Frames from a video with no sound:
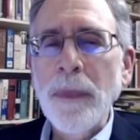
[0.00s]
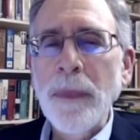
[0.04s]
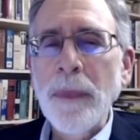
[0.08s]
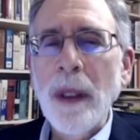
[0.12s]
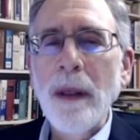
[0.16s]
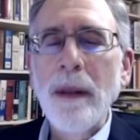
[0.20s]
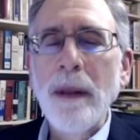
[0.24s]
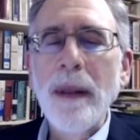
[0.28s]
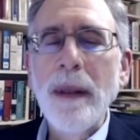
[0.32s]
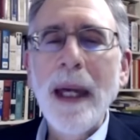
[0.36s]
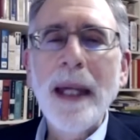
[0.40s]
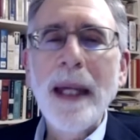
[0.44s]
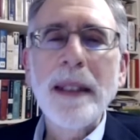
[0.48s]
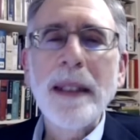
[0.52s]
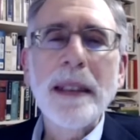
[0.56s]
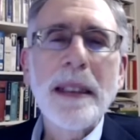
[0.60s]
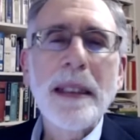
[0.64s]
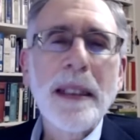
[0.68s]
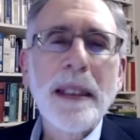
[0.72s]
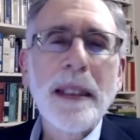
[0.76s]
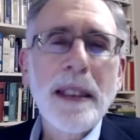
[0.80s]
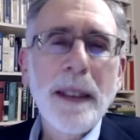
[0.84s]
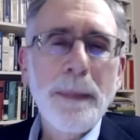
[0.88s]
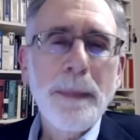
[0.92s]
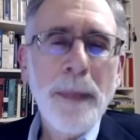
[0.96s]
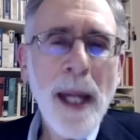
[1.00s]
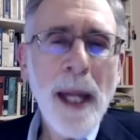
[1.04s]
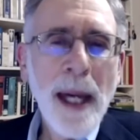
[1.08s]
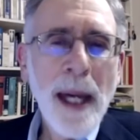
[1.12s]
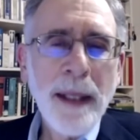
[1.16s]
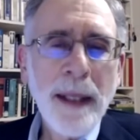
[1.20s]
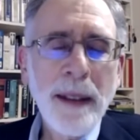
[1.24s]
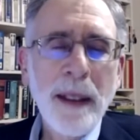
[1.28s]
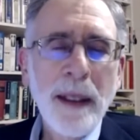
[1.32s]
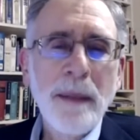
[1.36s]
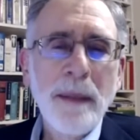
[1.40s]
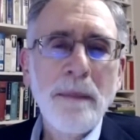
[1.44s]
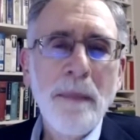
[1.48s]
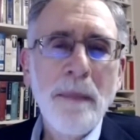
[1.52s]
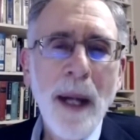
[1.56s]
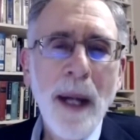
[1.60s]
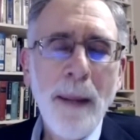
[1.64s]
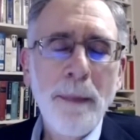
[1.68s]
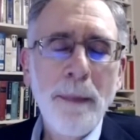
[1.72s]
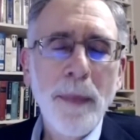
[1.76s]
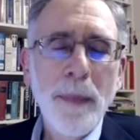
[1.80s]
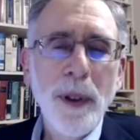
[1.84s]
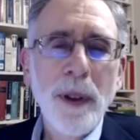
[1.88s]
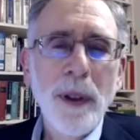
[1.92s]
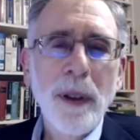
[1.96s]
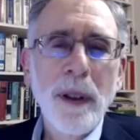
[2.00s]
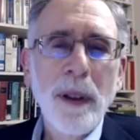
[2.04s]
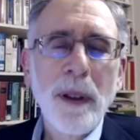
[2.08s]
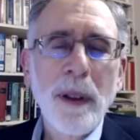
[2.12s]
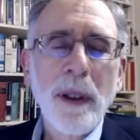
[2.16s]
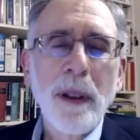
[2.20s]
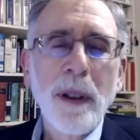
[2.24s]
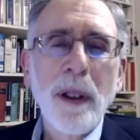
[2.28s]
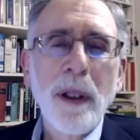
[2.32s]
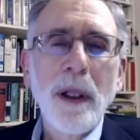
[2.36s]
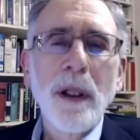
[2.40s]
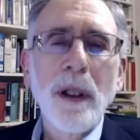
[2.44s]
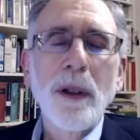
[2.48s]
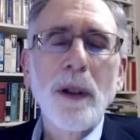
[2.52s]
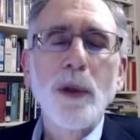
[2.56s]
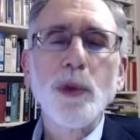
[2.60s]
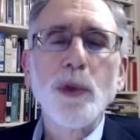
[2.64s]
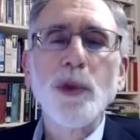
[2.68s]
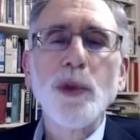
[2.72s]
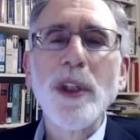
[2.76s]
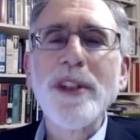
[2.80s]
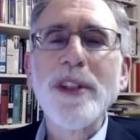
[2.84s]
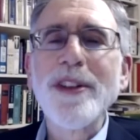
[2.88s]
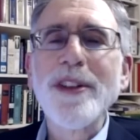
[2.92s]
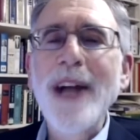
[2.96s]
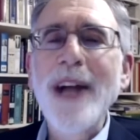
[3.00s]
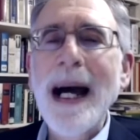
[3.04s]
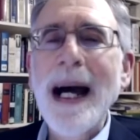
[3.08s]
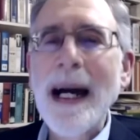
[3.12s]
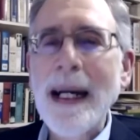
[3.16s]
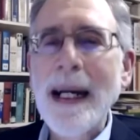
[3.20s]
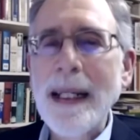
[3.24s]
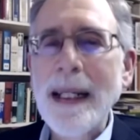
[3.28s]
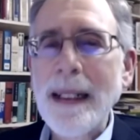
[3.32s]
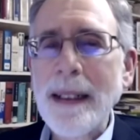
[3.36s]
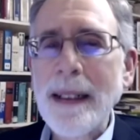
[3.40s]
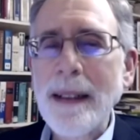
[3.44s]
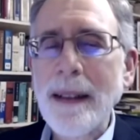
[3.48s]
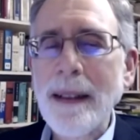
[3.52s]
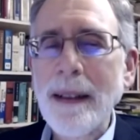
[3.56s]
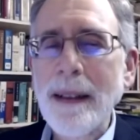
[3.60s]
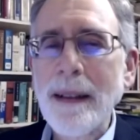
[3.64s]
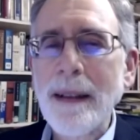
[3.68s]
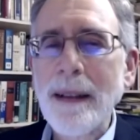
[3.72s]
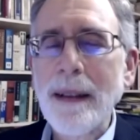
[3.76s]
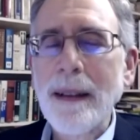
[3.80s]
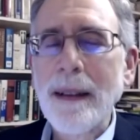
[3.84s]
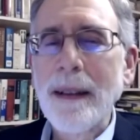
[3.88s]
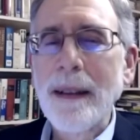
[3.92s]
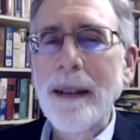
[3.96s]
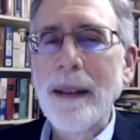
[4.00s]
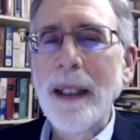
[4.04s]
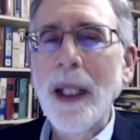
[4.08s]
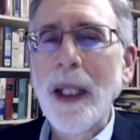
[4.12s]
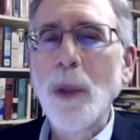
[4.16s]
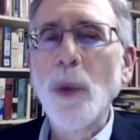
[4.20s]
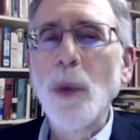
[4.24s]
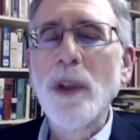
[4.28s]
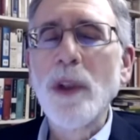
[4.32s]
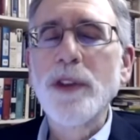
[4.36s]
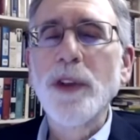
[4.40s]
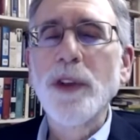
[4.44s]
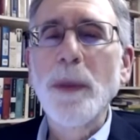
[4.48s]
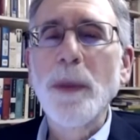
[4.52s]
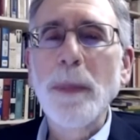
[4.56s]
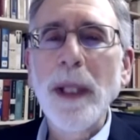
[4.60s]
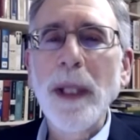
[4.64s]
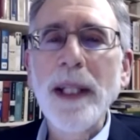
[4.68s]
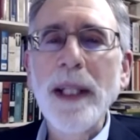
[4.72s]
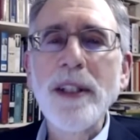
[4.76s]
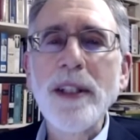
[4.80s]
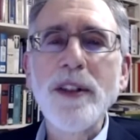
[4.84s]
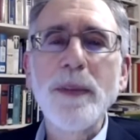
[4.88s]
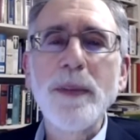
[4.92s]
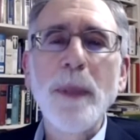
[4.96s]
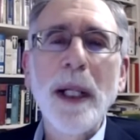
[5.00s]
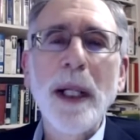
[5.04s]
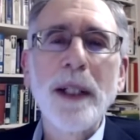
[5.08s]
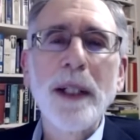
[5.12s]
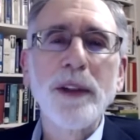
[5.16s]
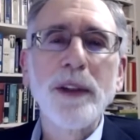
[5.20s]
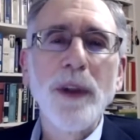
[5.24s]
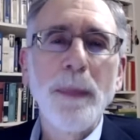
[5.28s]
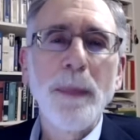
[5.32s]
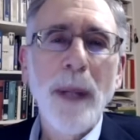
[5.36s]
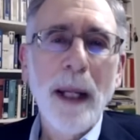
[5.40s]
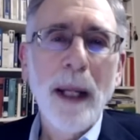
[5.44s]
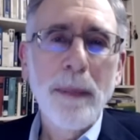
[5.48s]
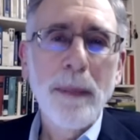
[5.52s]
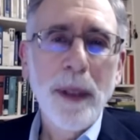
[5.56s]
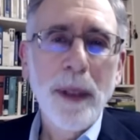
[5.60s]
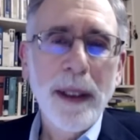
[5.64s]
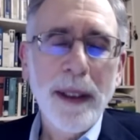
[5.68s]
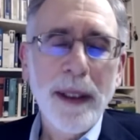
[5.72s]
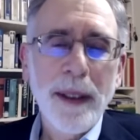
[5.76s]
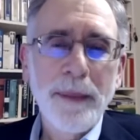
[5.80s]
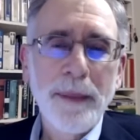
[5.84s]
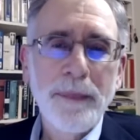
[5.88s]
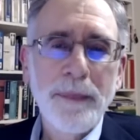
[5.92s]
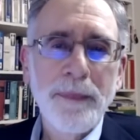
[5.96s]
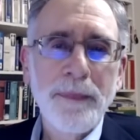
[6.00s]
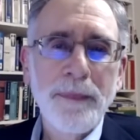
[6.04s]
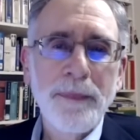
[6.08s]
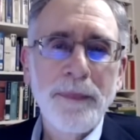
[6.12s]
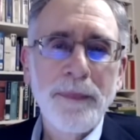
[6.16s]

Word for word: That independent member resigned and was replaced by a Republican.